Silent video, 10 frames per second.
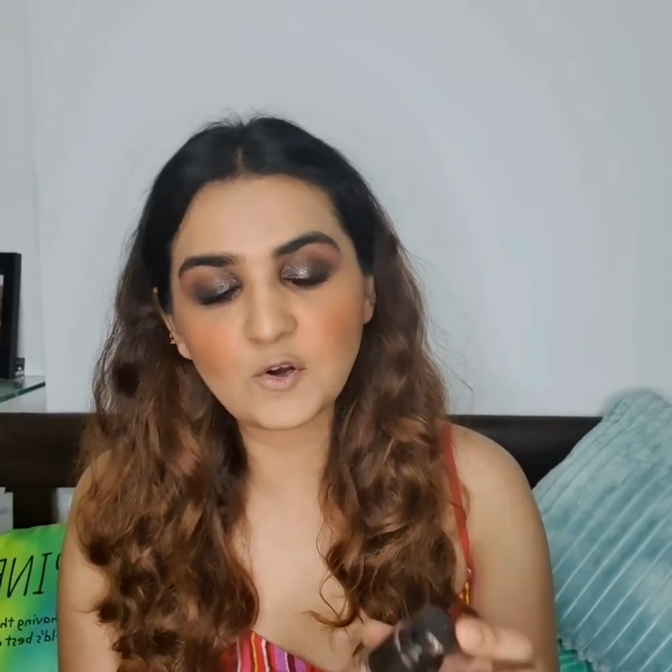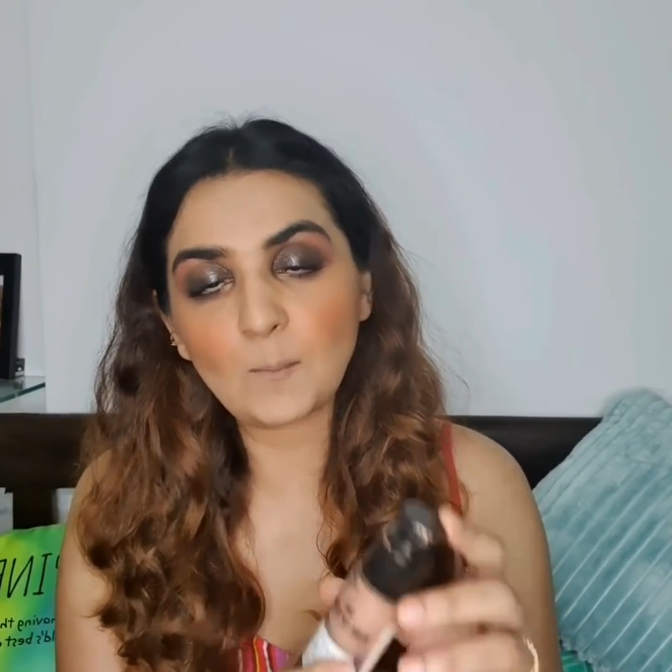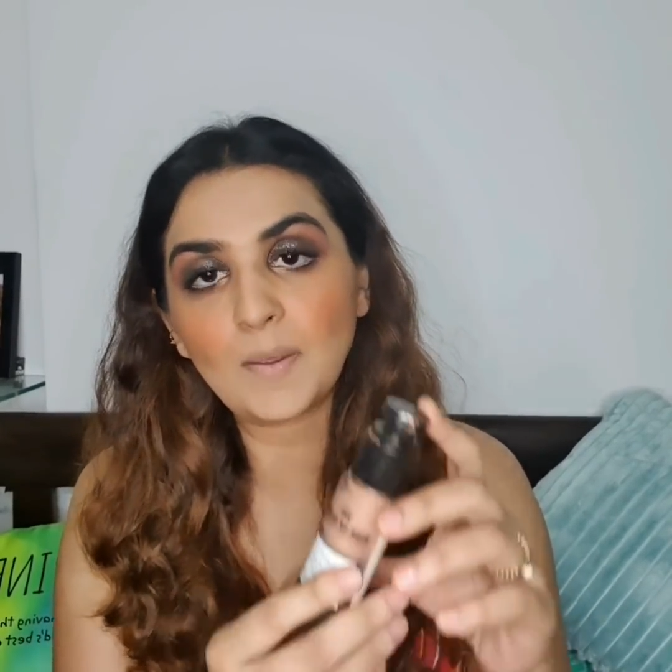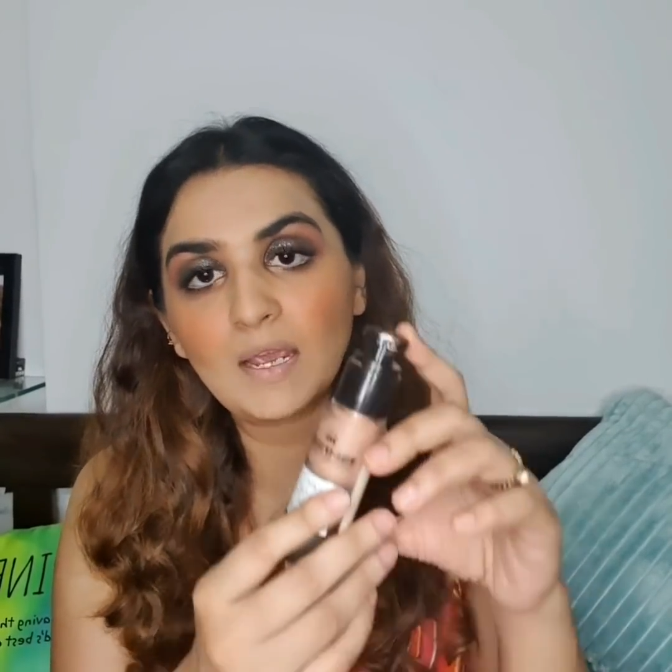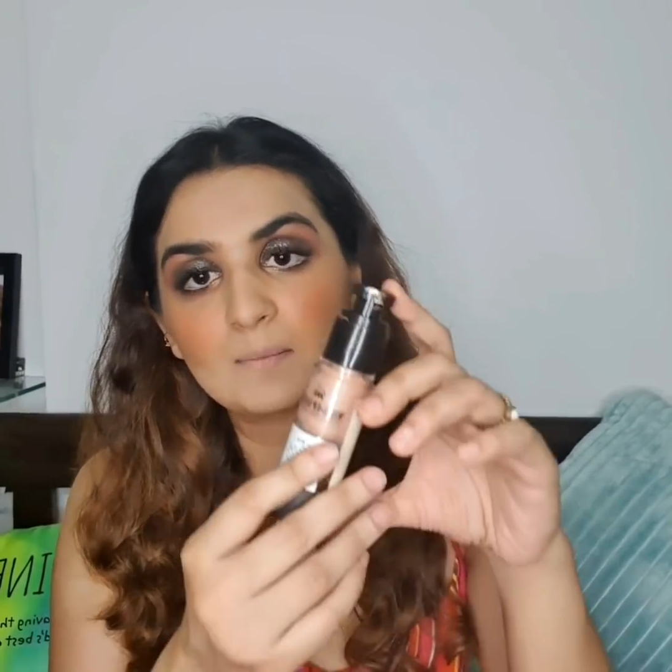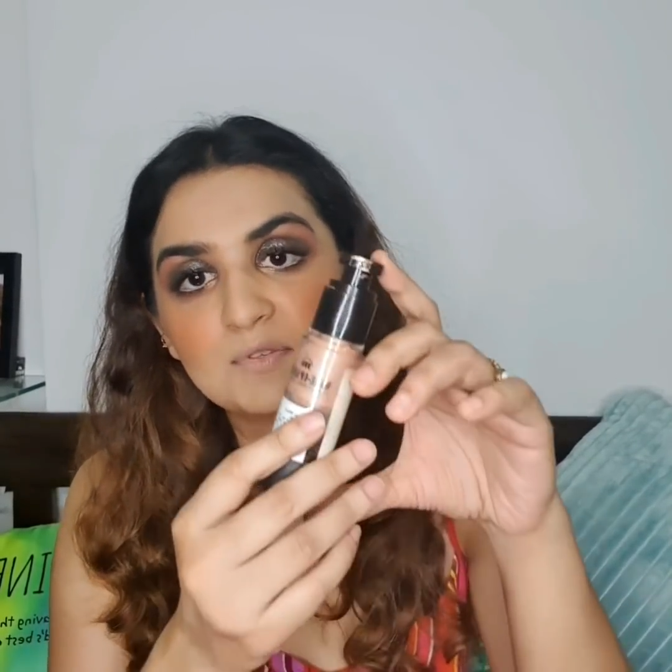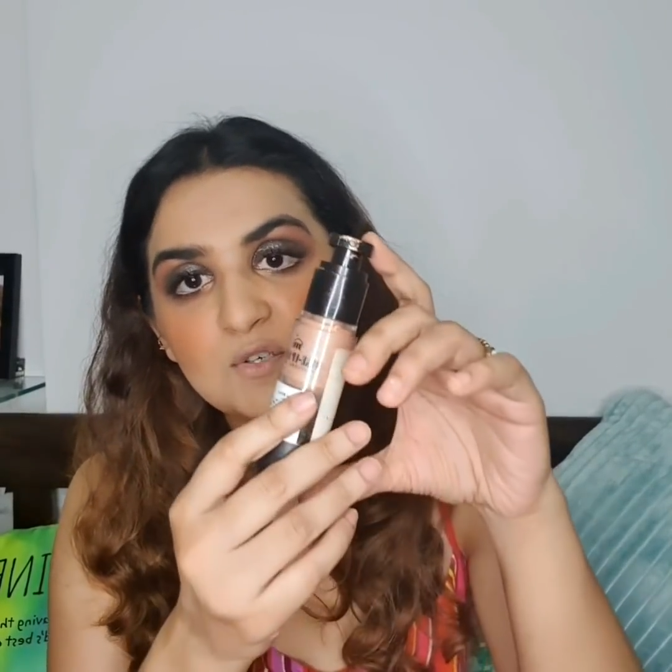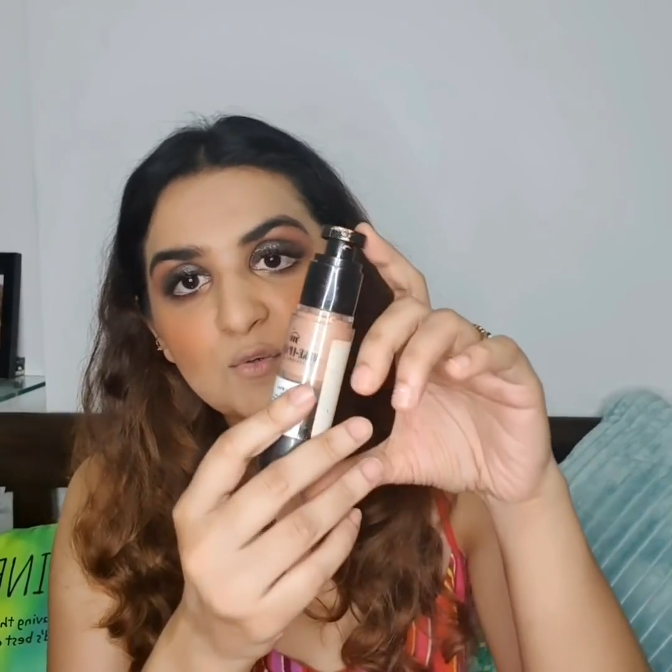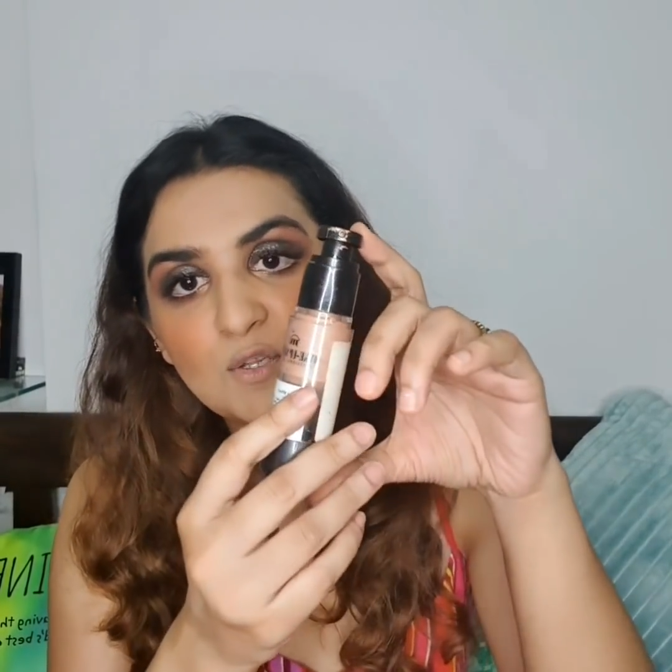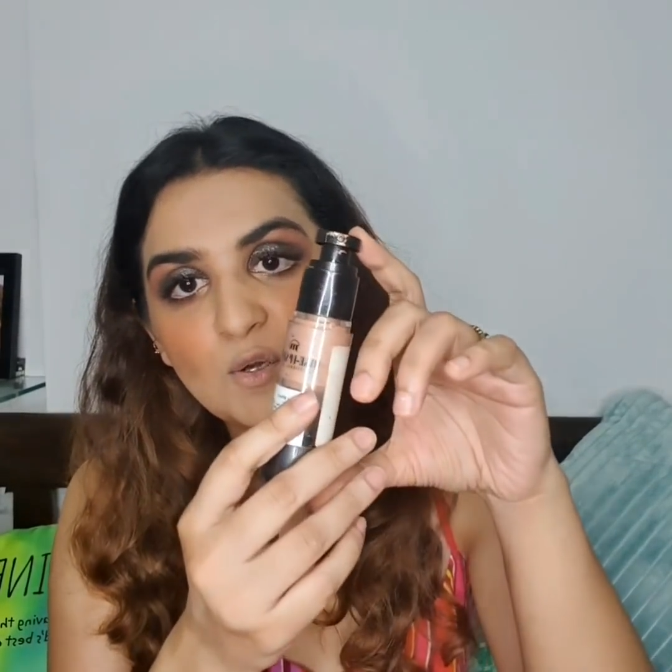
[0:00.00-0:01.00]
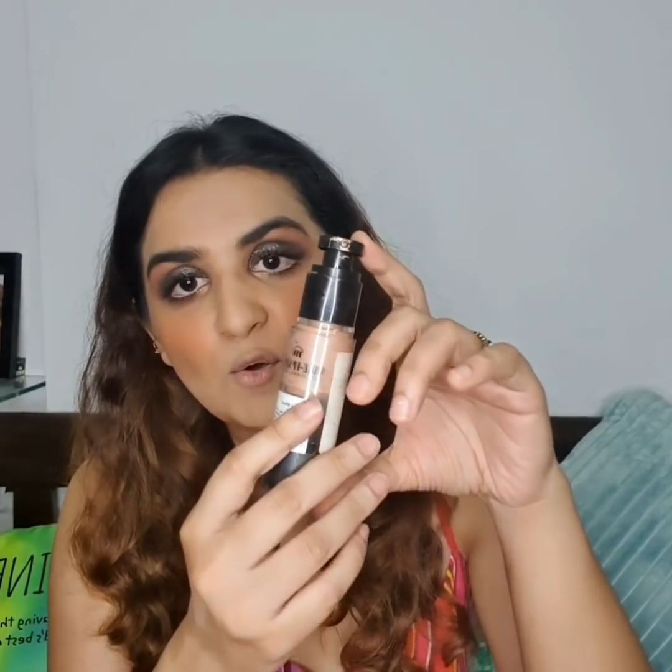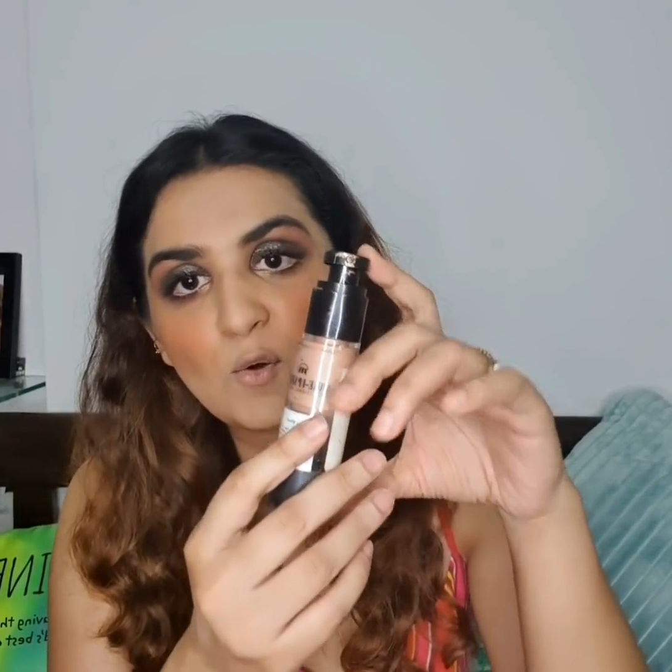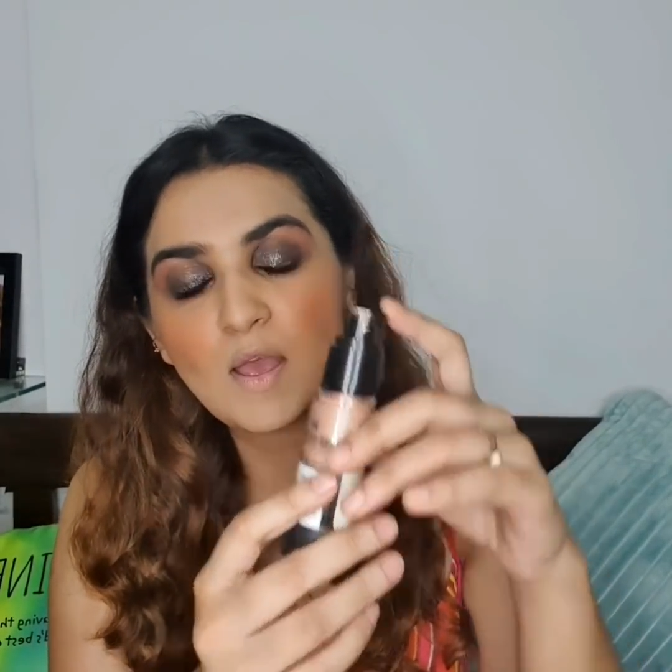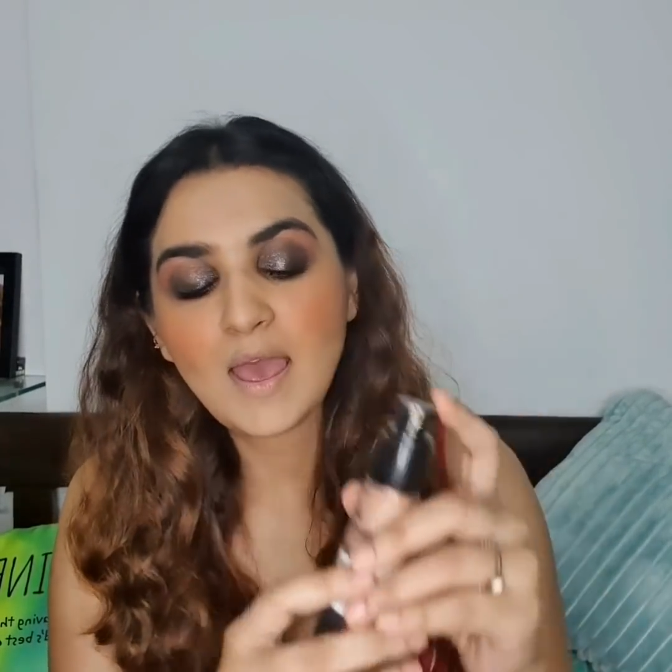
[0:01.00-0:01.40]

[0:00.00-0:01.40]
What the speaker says: from Makeup Studio,